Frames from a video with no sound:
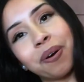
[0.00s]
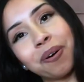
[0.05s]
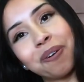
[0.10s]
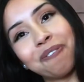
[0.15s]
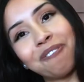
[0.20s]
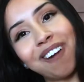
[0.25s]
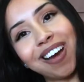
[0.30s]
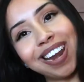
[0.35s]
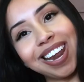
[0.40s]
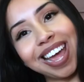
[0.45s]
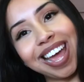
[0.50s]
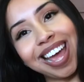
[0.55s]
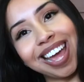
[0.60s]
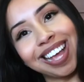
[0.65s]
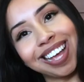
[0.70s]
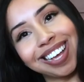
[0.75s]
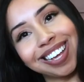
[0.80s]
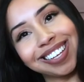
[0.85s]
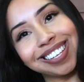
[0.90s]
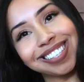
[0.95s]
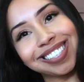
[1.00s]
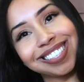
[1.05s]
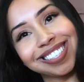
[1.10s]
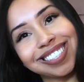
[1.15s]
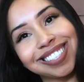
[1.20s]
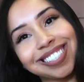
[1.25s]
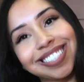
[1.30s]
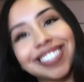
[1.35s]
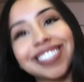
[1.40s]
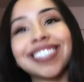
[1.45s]
1 egg.
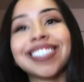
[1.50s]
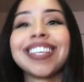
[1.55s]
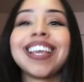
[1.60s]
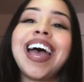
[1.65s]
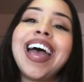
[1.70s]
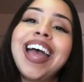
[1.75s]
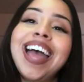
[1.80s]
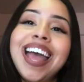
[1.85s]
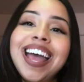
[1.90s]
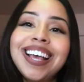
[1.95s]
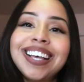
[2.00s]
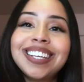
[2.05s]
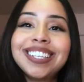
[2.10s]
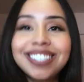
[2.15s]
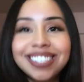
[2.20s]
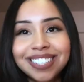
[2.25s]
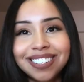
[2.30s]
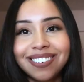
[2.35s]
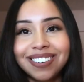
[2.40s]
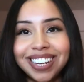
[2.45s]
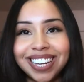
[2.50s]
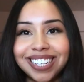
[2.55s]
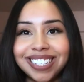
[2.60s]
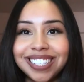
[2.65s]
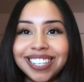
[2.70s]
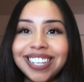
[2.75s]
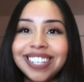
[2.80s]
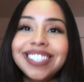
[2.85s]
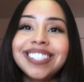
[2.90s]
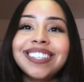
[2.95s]
So let's
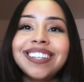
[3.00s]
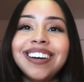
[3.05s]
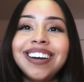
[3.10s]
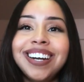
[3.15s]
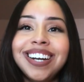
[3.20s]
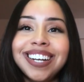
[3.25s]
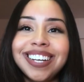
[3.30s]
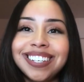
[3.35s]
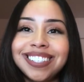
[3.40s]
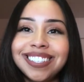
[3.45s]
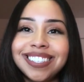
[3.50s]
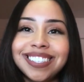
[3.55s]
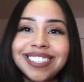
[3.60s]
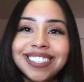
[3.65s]
get started.